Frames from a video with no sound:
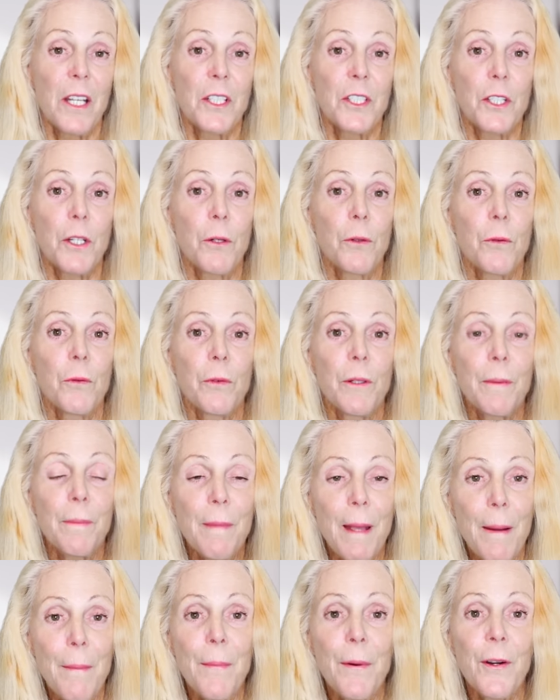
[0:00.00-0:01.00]
So
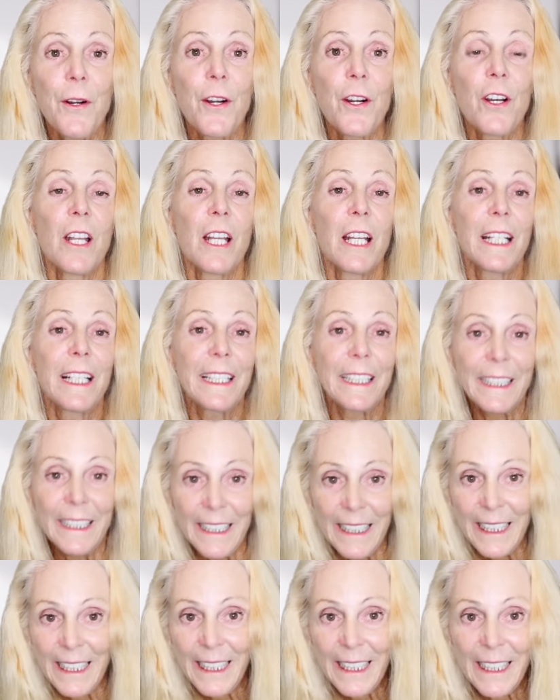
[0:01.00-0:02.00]
remember,
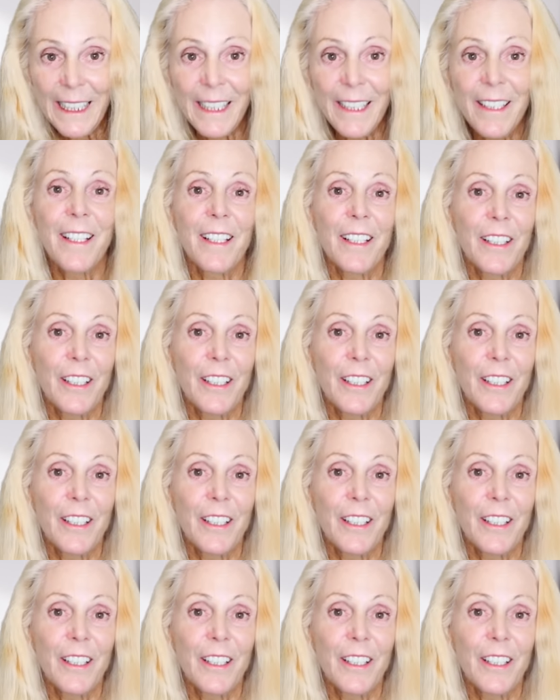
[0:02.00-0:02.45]
clean,